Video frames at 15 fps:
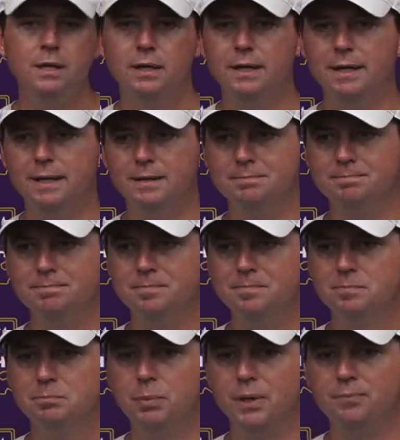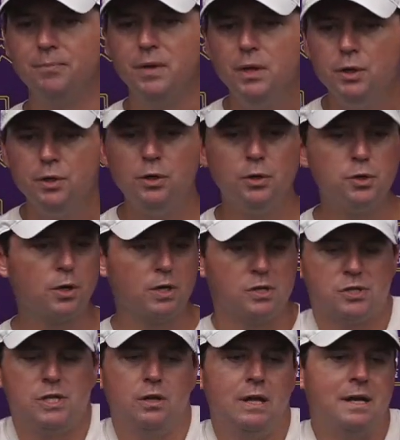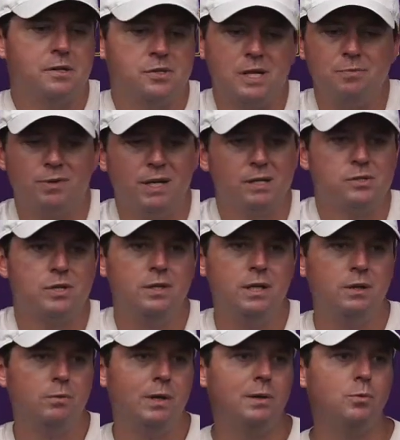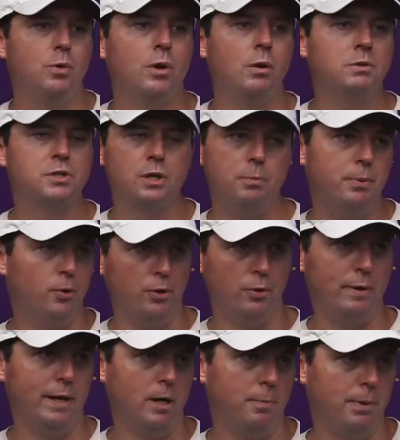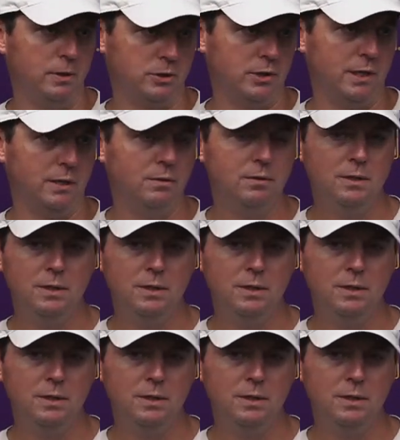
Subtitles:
But, you know, you're going to see a lot of the same things, and then right, we're always going to build around our personnel.